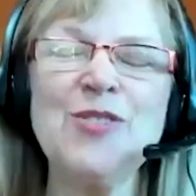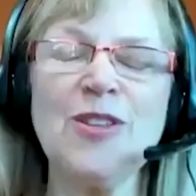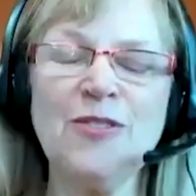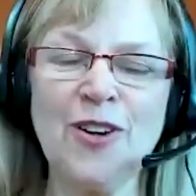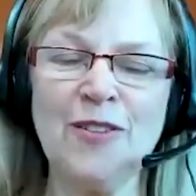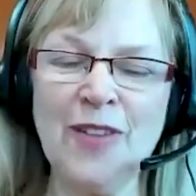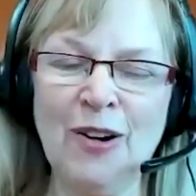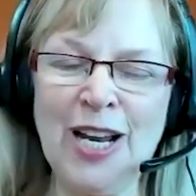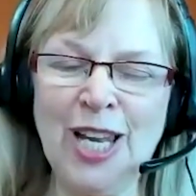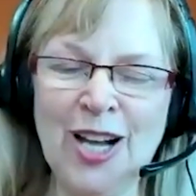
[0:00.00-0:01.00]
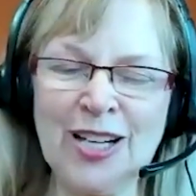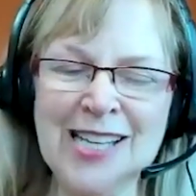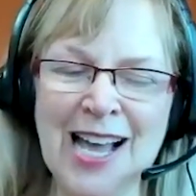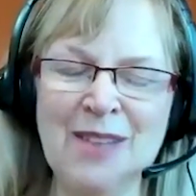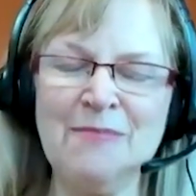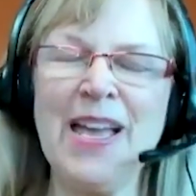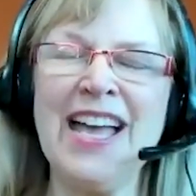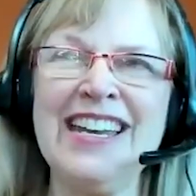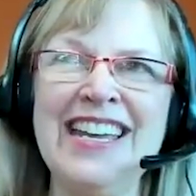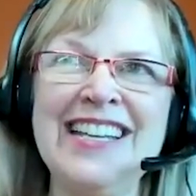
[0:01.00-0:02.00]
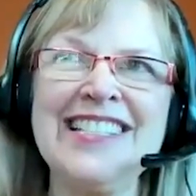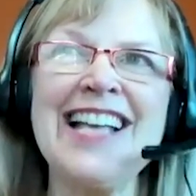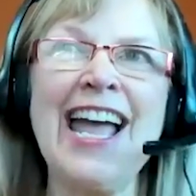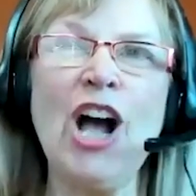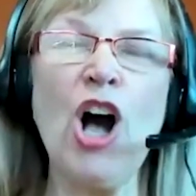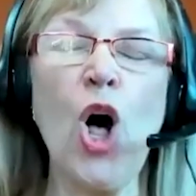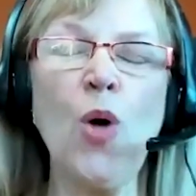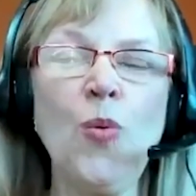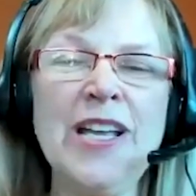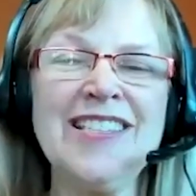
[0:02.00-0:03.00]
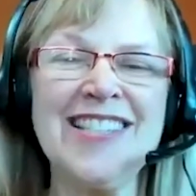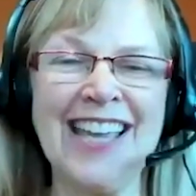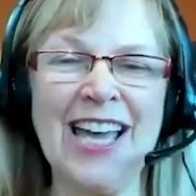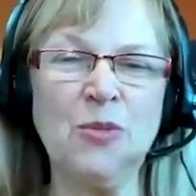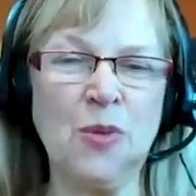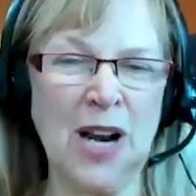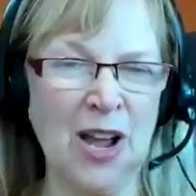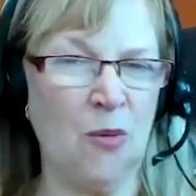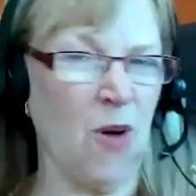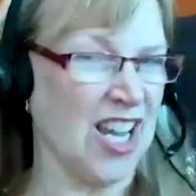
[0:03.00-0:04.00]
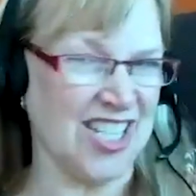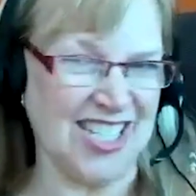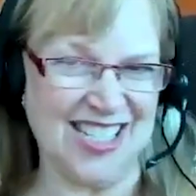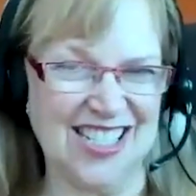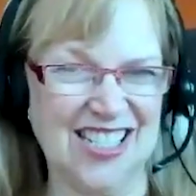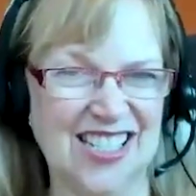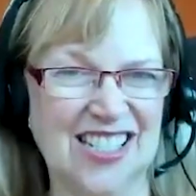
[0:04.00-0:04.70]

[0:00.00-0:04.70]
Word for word: lived with for a very long time. And it's, I always get what I want.